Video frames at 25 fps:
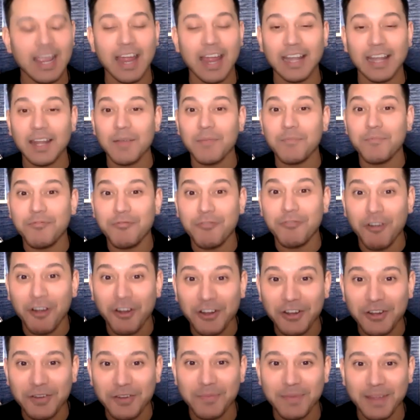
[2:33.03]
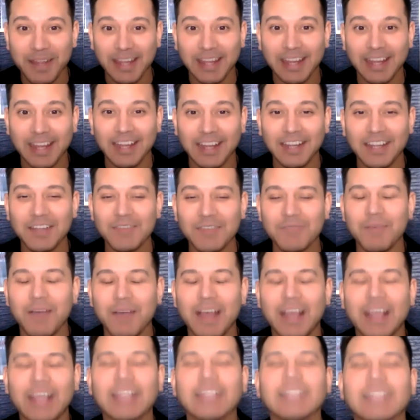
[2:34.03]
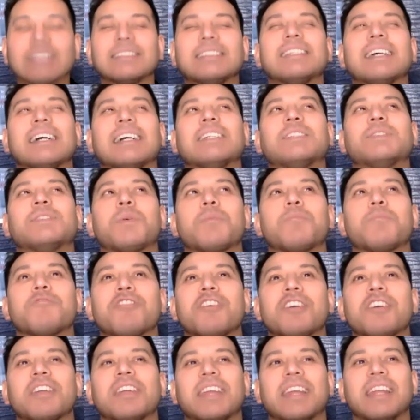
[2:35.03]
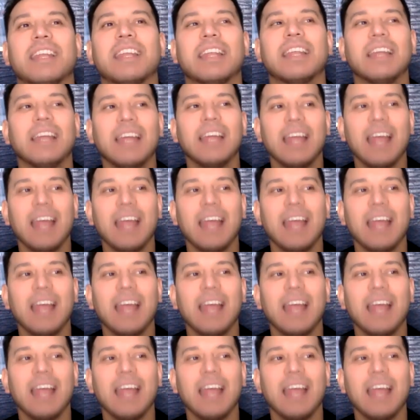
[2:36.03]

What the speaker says: And it broke me. My insides were broken.